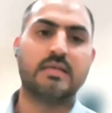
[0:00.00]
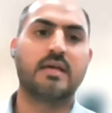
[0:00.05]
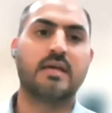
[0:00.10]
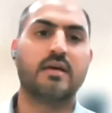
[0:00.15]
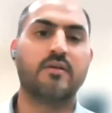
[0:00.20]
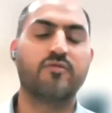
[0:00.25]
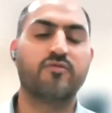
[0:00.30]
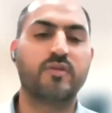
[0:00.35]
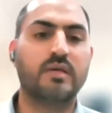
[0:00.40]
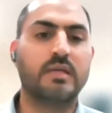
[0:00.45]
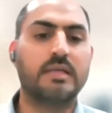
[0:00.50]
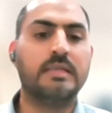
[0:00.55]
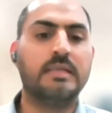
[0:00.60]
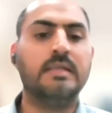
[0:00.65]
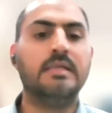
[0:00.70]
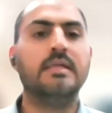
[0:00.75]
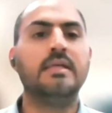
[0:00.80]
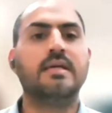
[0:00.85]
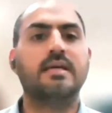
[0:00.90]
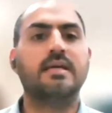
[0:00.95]
that I feel
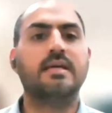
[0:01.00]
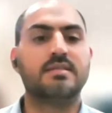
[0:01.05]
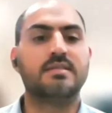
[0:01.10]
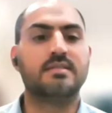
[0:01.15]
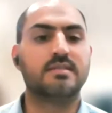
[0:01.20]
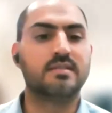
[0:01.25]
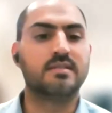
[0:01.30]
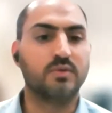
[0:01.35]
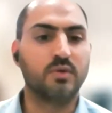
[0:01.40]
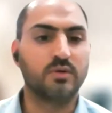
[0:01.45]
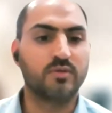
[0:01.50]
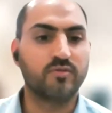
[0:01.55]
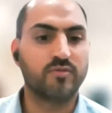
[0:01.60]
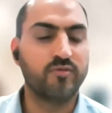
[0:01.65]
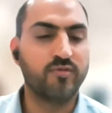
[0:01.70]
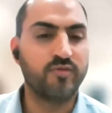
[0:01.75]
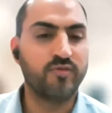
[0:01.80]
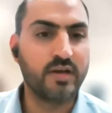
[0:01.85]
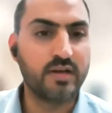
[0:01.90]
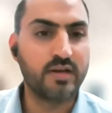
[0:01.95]
is not
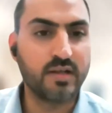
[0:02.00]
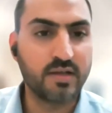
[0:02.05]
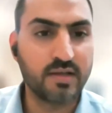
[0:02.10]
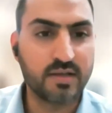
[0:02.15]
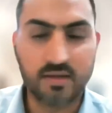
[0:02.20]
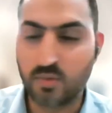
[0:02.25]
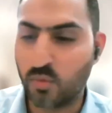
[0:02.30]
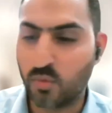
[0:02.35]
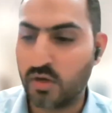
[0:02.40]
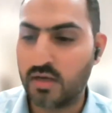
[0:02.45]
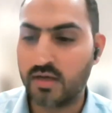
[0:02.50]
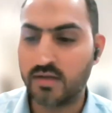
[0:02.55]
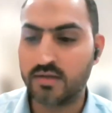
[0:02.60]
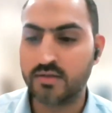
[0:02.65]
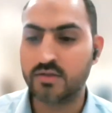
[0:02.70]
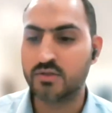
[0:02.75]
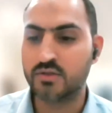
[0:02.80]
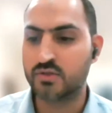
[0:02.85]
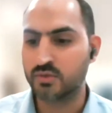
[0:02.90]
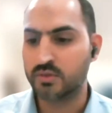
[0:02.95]
very well
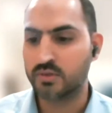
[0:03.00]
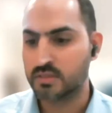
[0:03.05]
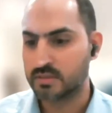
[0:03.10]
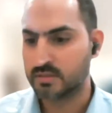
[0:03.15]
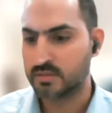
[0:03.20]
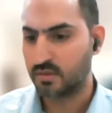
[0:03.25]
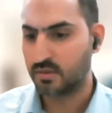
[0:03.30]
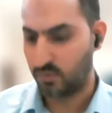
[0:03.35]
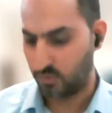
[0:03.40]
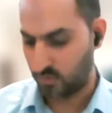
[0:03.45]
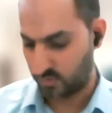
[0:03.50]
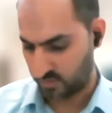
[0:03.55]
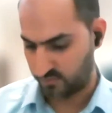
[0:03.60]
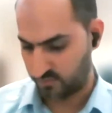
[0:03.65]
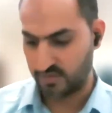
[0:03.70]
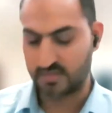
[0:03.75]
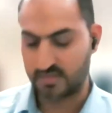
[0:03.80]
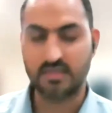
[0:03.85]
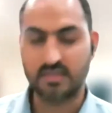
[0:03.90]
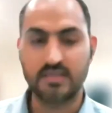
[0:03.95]
understood, or
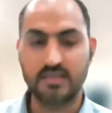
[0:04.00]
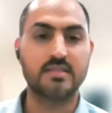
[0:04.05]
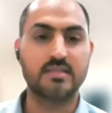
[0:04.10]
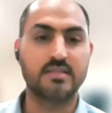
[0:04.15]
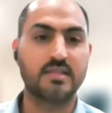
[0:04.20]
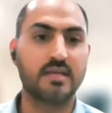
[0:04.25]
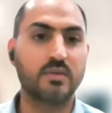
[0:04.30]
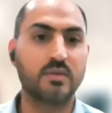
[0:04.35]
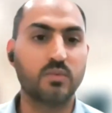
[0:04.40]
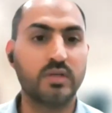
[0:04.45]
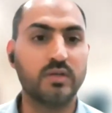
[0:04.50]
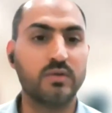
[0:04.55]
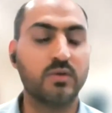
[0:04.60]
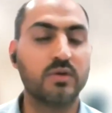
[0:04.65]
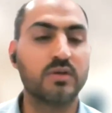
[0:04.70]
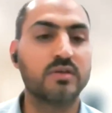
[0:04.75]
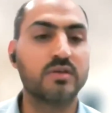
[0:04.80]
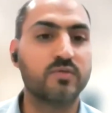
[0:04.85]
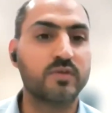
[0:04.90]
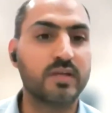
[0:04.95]
if it is, then we're
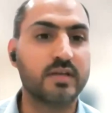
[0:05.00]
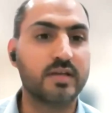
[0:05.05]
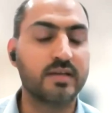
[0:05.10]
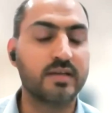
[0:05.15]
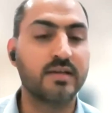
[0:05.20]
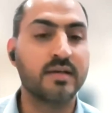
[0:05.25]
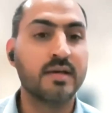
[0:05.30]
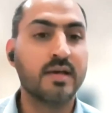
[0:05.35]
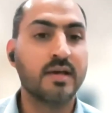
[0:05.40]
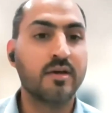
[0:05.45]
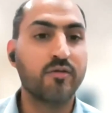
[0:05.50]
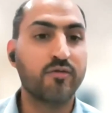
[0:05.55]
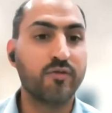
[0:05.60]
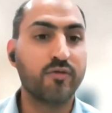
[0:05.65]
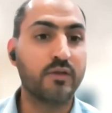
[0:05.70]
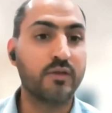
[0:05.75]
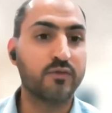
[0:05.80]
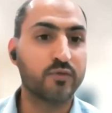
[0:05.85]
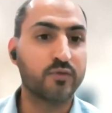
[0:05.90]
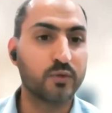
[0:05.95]
not very
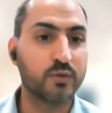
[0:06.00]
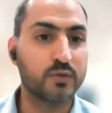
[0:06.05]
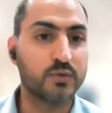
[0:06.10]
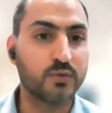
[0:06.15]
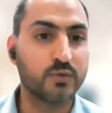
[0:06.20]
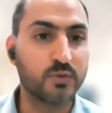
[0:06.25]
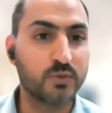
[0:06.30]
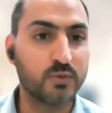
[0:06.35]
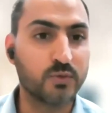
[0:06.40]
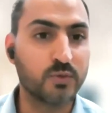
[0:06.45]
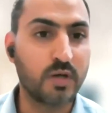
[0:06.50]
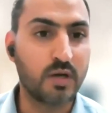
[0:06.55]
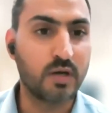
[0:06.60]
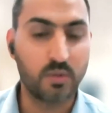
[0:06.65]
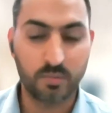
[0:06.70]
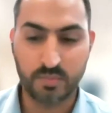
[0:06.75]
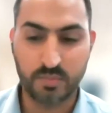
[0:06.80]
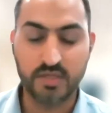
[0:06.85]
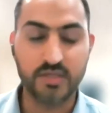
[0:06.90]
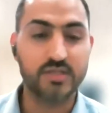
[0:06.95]
faithful to
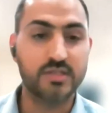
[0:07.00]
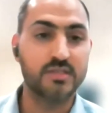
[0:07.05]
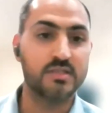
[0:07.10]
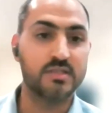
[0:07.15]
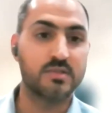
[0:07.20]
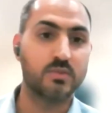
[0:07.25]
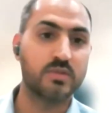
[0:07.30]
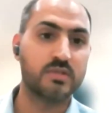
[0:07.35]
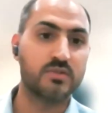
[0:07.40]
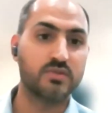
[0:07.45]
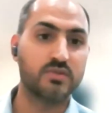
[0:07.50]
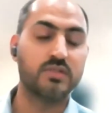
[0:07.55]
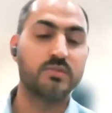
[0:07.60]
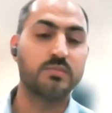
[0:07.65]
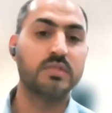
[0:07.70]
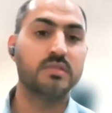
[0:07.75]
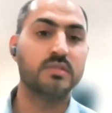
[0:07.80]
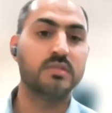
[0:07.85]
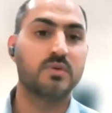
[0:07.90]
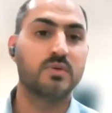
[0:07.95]
our patients with
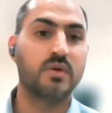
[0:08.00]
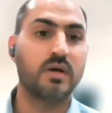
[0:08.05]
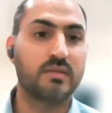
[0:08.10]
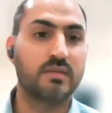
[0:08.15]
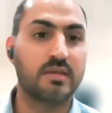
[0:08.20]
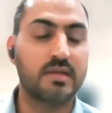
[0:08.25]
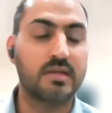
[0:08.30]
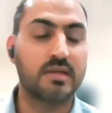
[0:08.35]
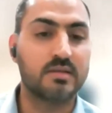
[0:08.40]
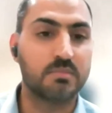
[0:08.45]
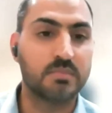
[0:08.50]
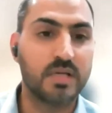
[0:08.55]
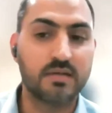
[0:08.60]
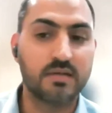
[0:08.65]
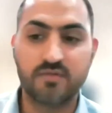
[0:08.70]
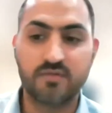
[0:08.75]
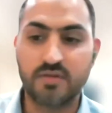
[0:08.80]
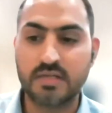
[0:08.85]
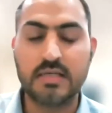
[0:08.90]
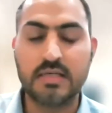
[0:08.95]
treatment. So I think it
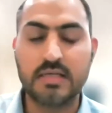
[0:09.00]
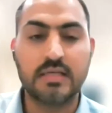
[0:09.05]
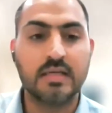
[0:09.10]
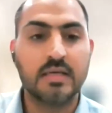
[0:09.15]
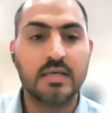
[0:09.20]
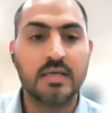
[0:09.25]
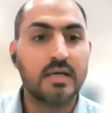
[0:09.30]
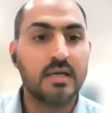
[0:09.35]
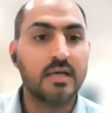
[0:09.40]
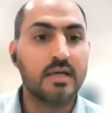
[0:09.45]
made very